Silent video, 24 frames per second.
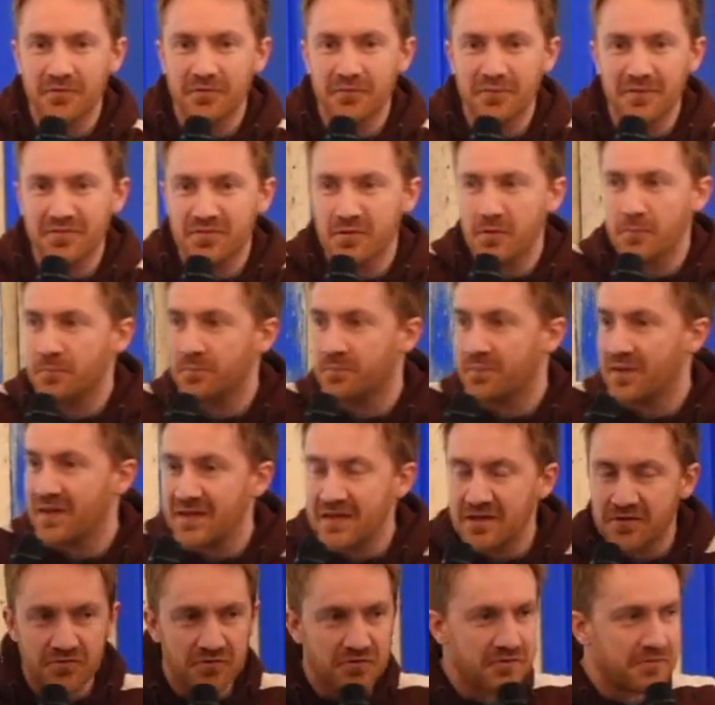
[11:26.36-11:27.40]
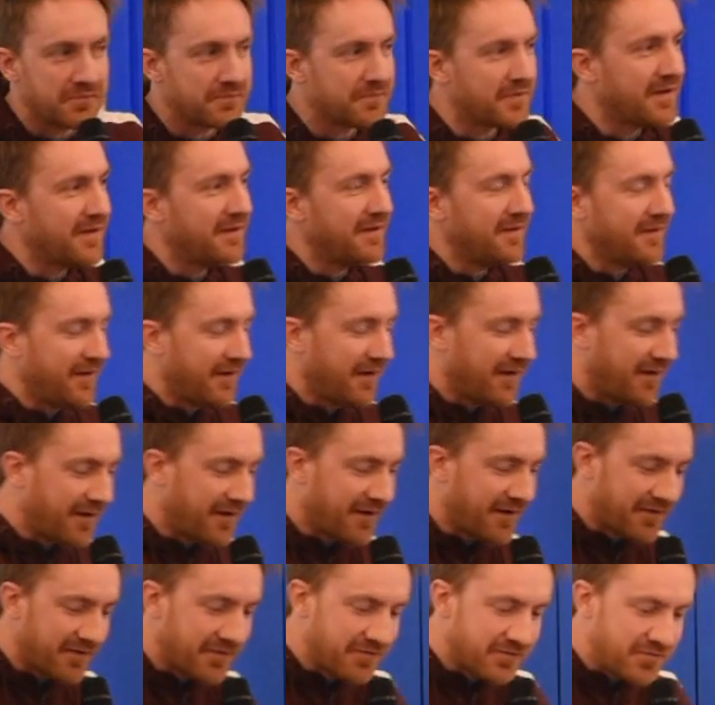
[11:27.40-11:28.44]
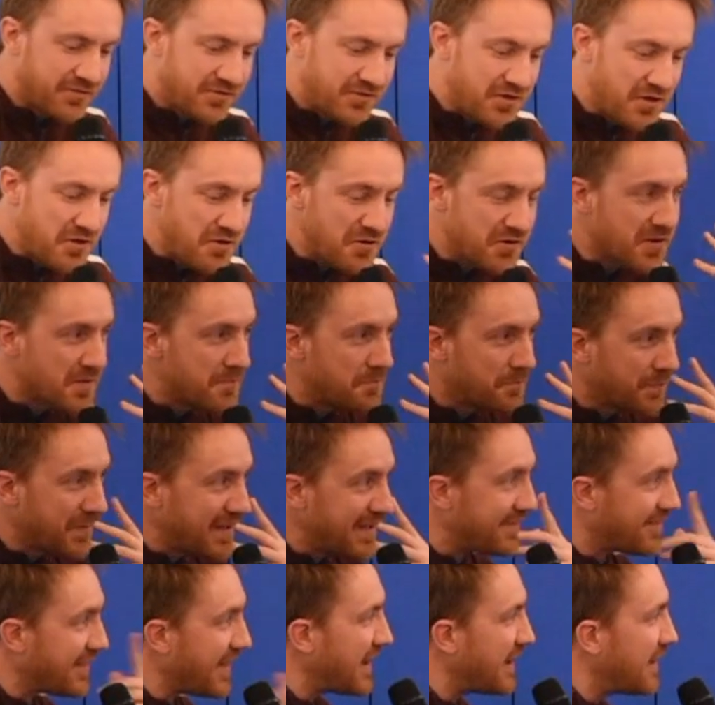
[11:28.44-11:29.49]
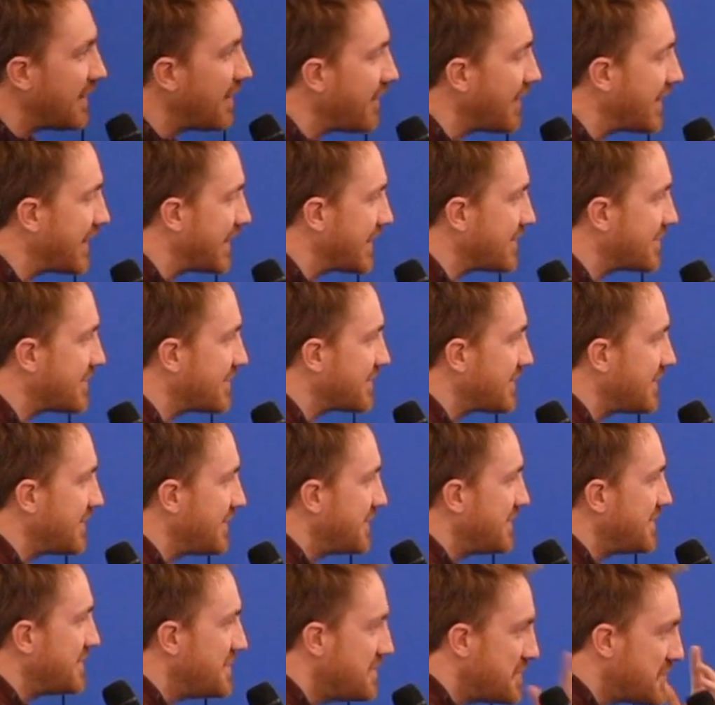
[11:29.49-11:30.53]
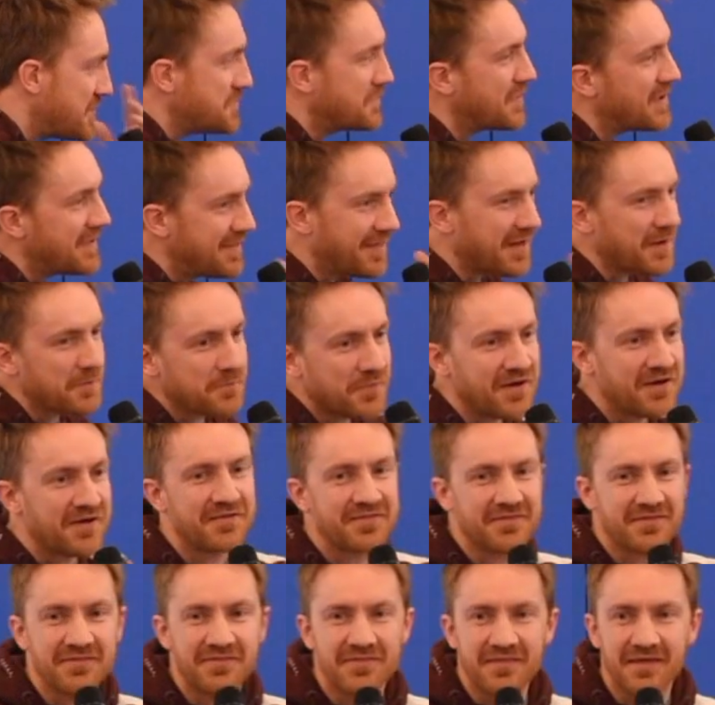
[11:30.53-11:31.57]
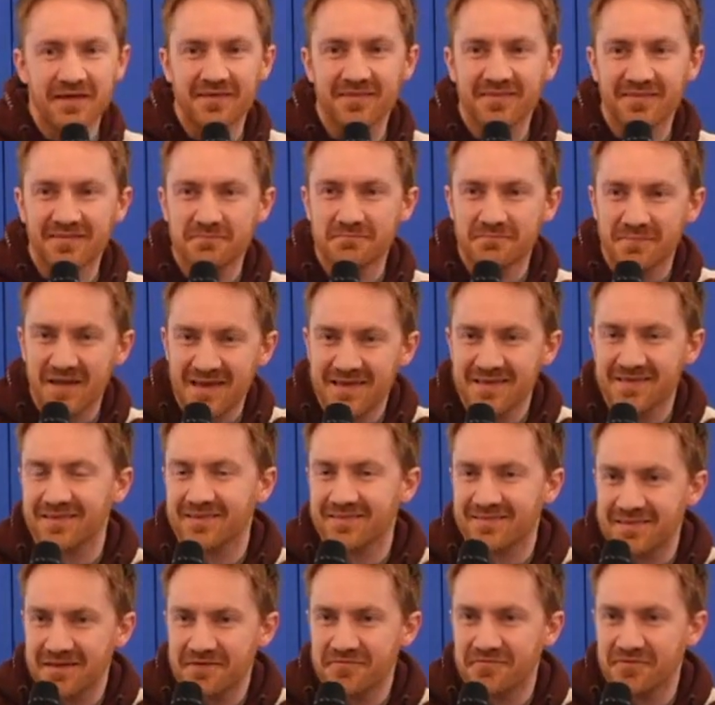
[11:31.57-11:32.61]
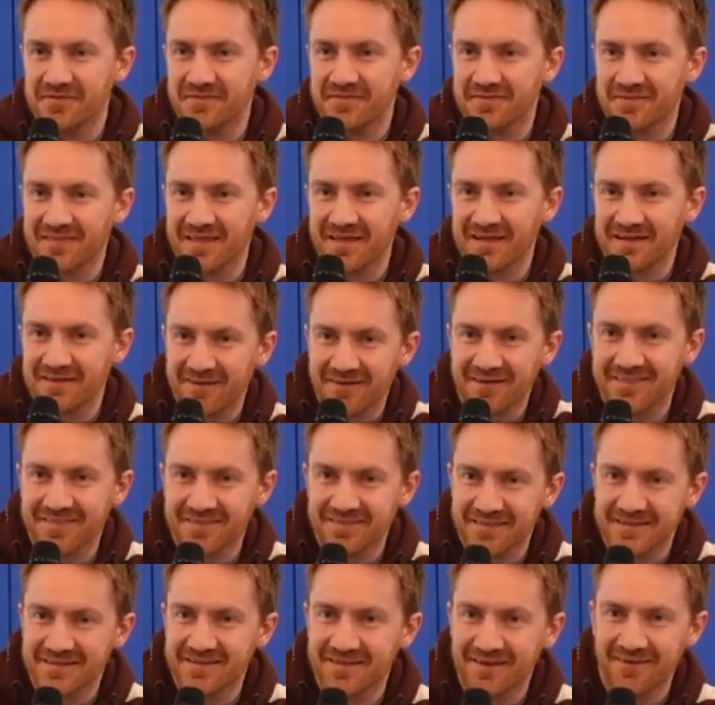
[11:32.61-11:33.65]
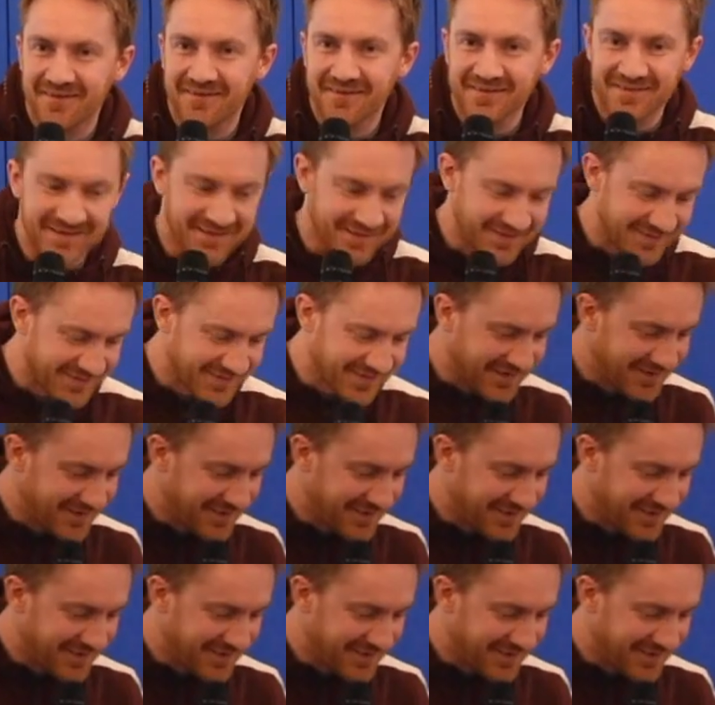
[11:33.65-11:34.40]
or with your peer group, uh, you can be that light. You can be that person that makes a difference, that light in the darkness.